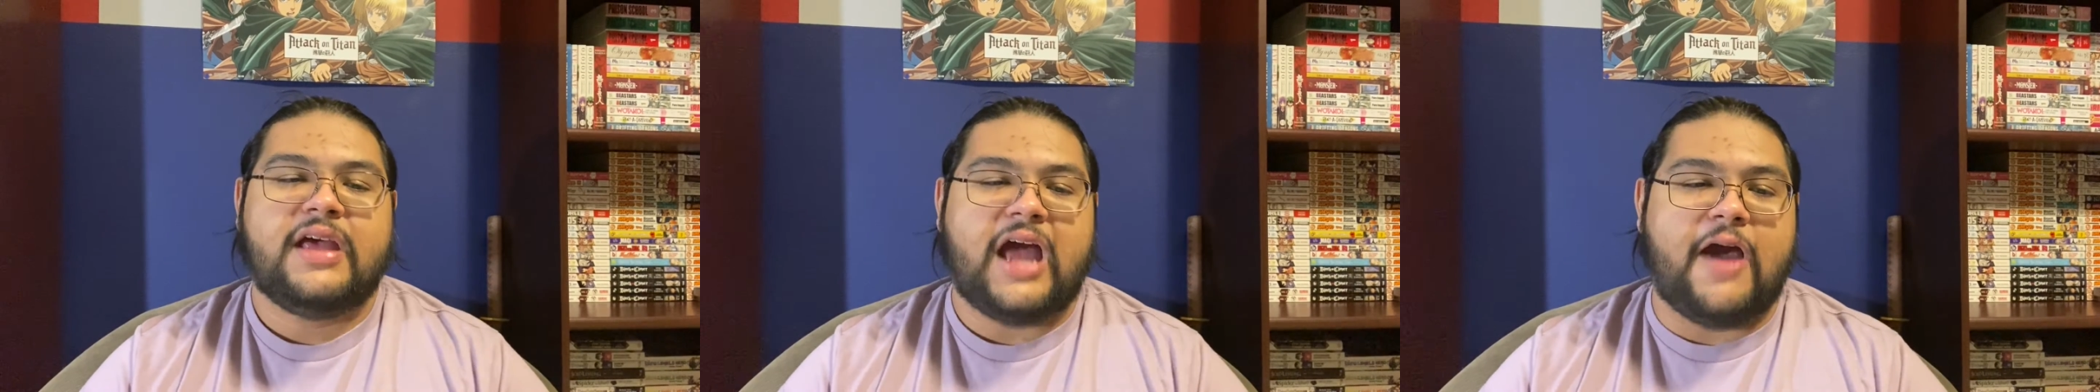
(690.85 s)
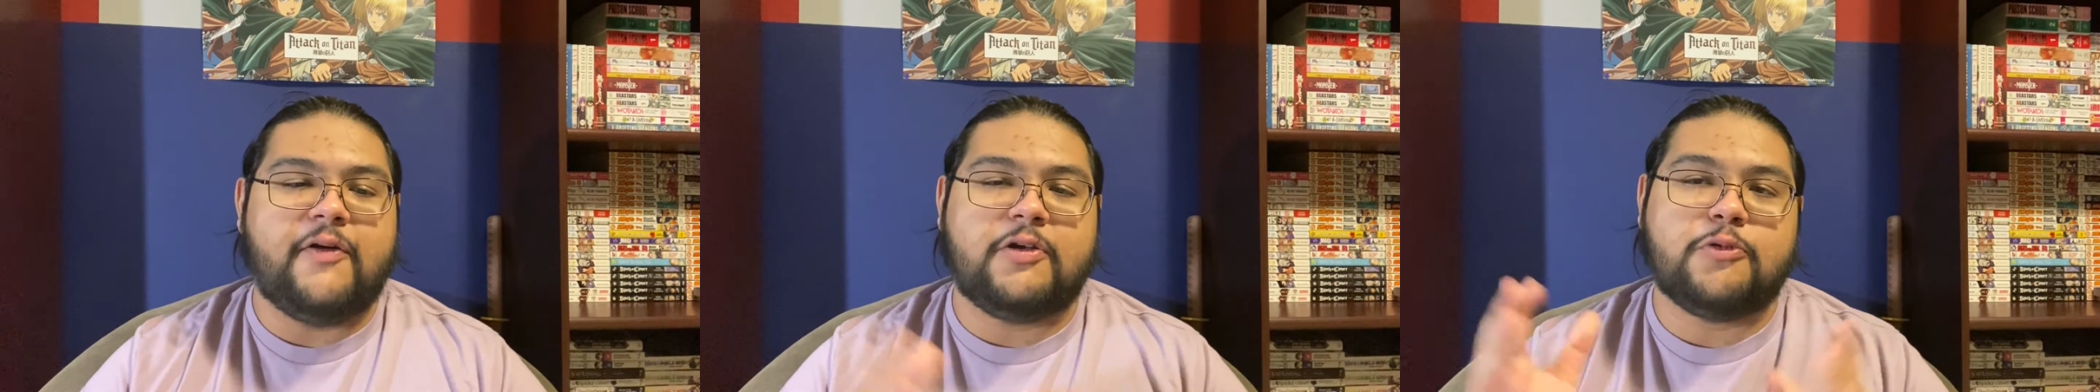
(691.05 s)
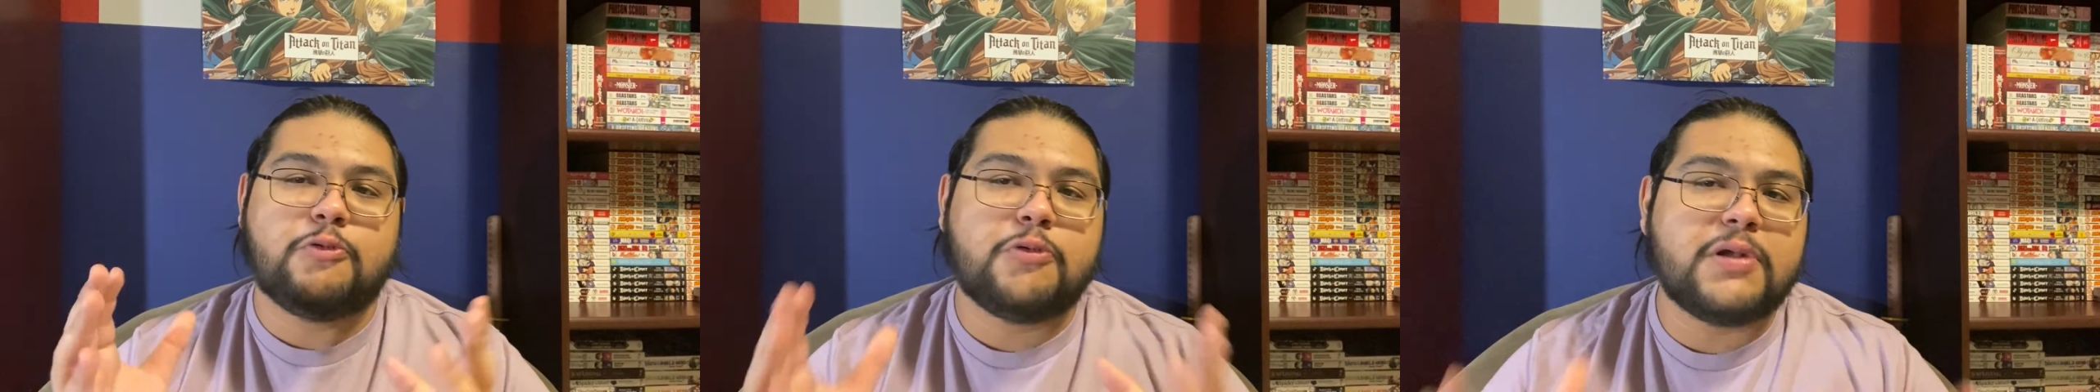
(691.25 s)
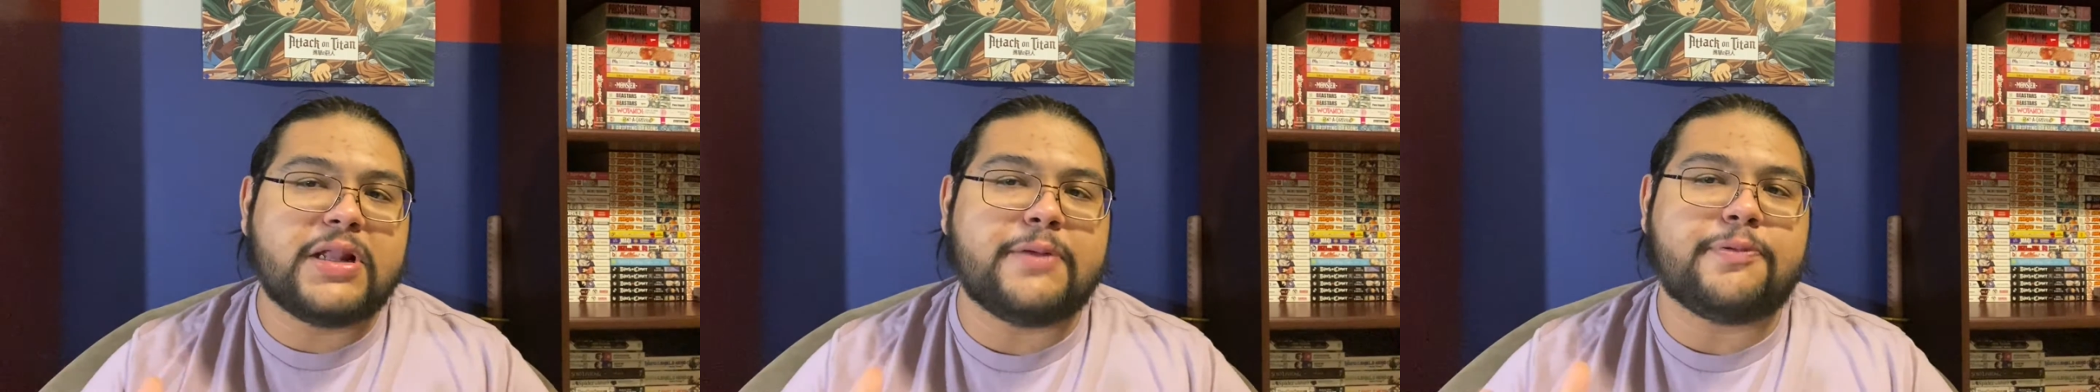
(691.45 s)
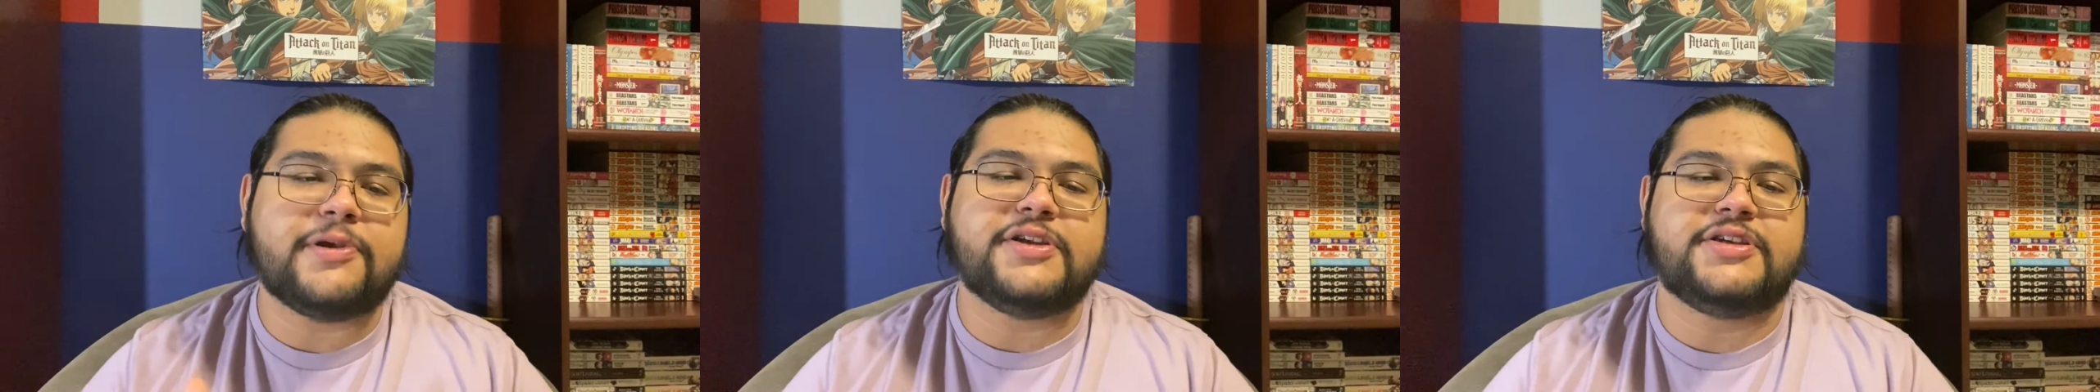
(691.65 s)
I would really
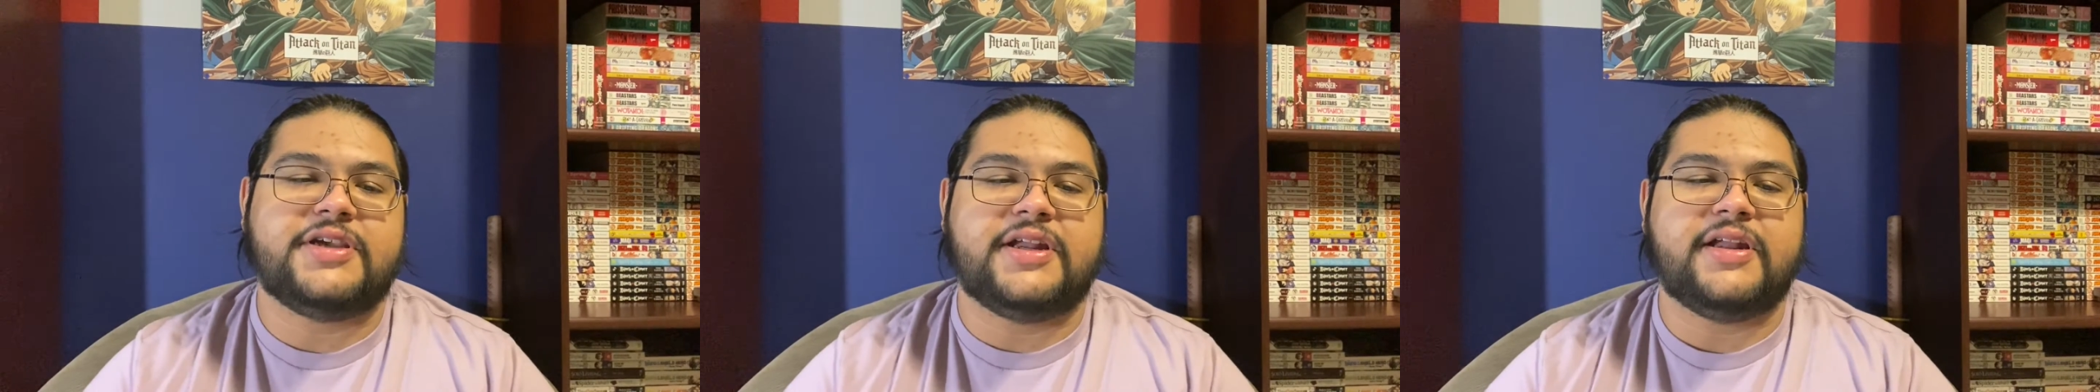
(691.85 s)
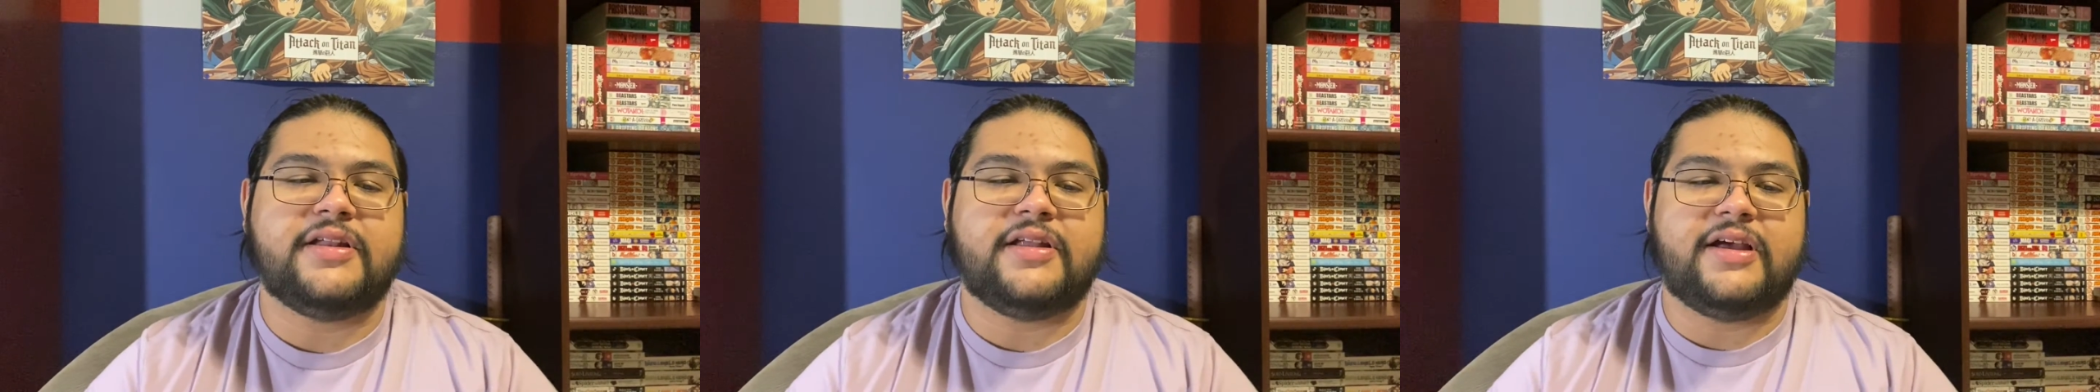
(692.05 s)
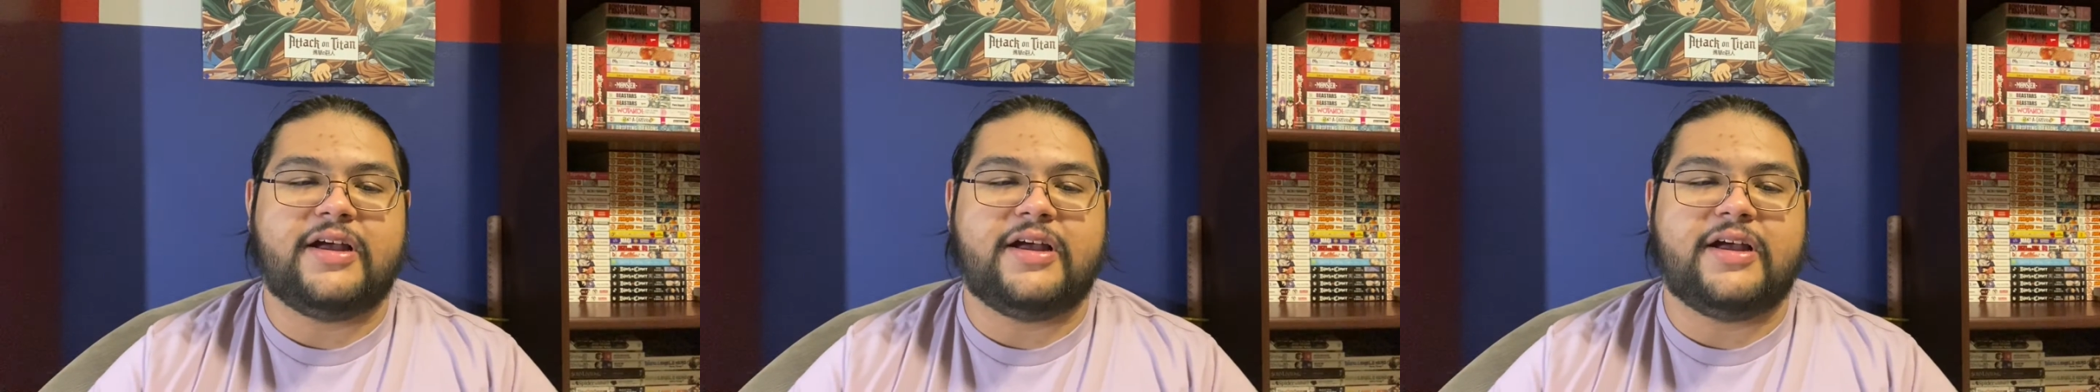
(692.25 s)
appreciate it